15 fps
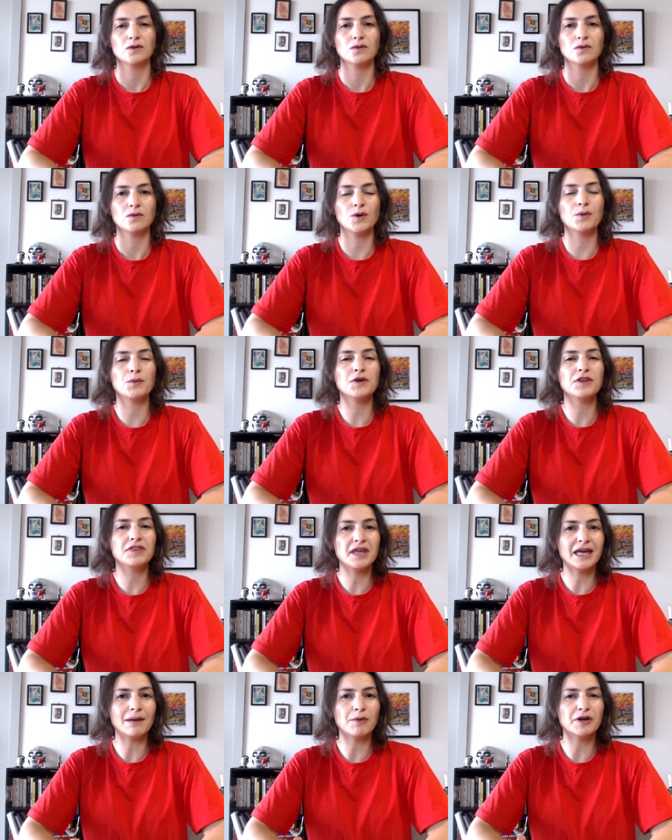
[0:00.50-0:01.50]
When we
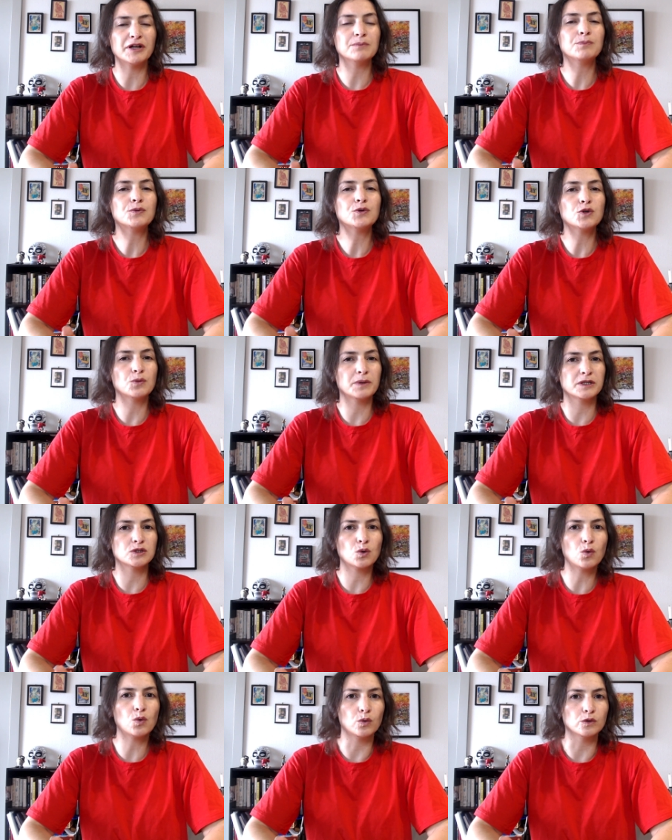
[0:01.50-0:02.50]
think about improving
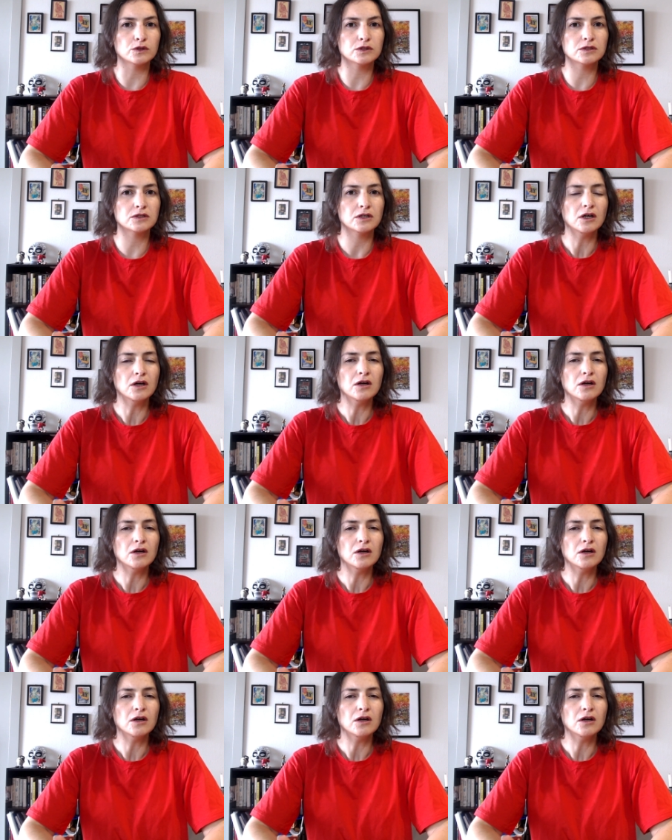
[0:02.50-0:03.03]
schools,